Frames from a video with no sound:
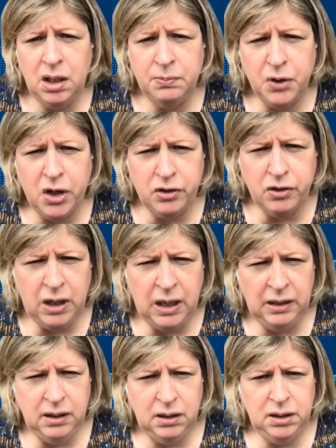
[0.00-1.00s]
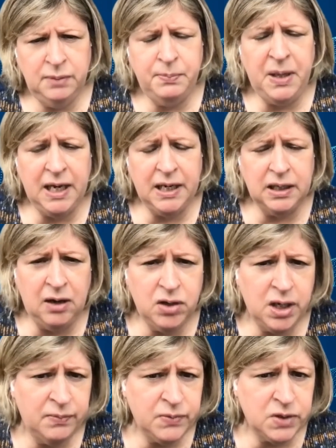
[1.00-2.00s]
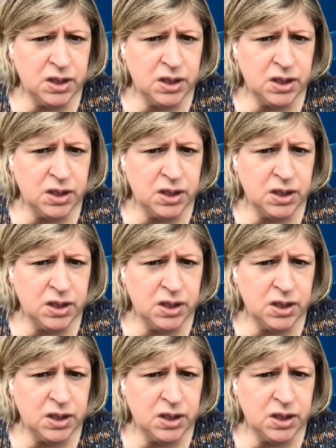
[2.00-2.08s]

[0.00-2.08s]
broader impact outcomes